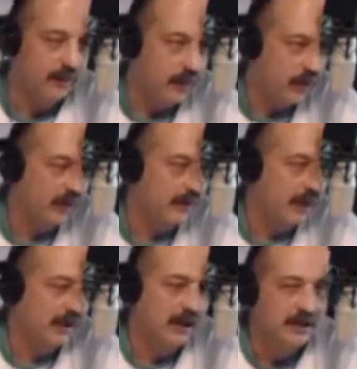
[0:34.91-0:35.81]
Paulie
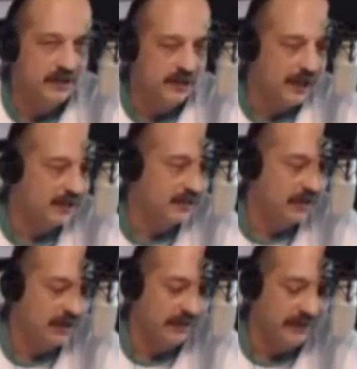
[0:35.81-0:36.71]
Malignaggi has the
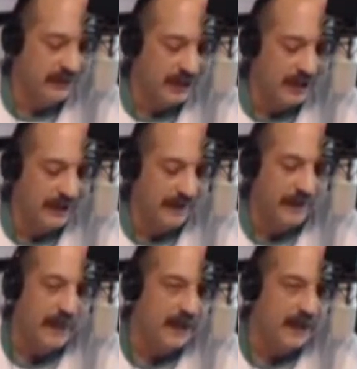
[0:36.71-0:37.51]
heart of a lion.